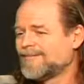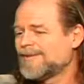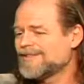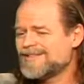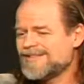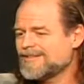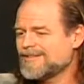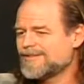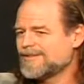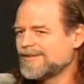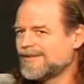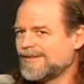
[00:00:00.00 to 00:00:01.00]
because it's such
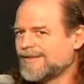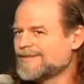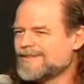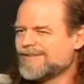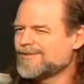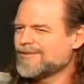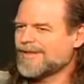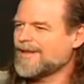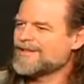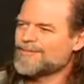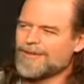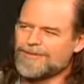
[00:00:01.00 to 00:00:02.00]
an essential
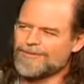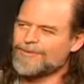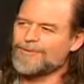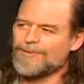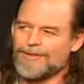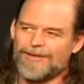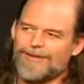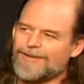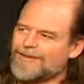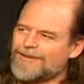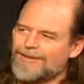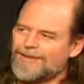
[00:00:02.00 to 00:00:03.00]
aspect of who we are.
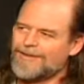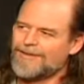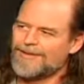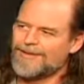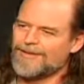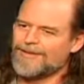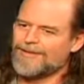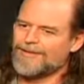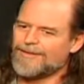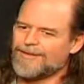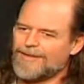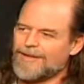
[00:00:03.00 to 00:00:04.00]

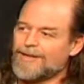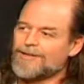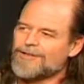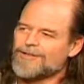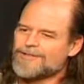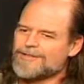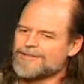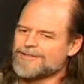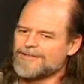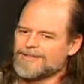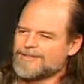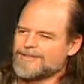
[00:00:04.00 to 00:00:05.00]
Our Eros
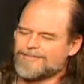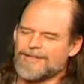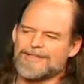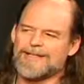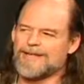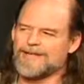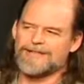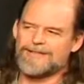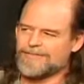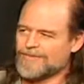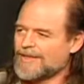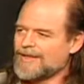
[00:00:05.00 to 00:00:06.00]
it's the vitality
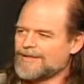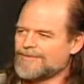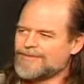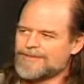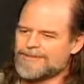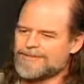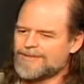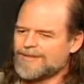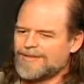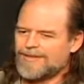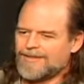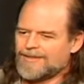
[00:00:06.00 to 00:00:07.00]
of life.
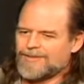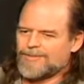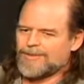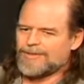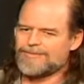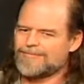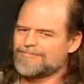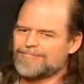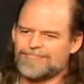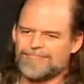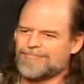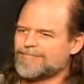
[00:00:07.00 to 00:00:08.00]
It's what
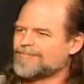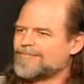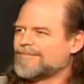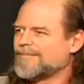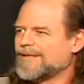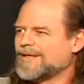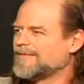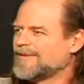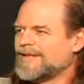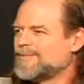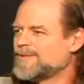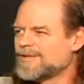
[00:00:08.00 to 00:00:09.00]

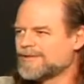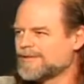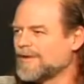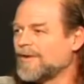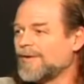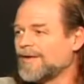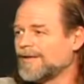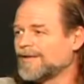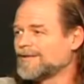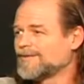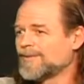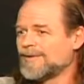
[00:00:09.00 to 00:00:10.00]
keeps us going.
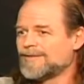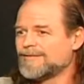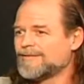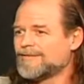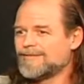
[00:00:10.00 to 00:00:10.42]
It's what